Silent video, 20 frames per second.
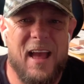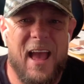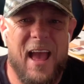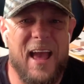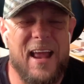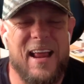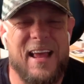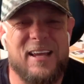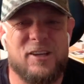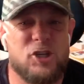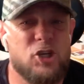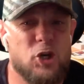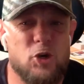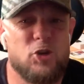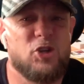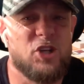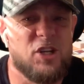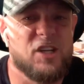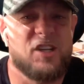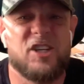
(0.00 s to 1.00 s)
And he's
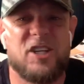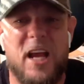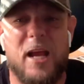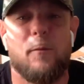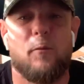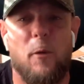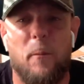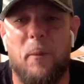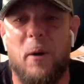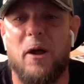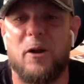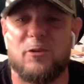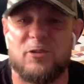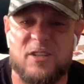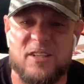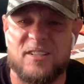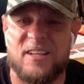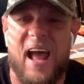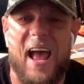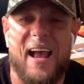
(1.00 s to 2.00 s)
using the same
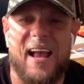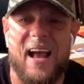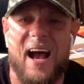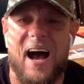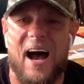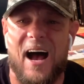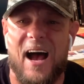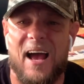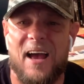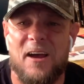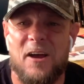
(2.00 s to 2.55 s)
rebuttals as that guy.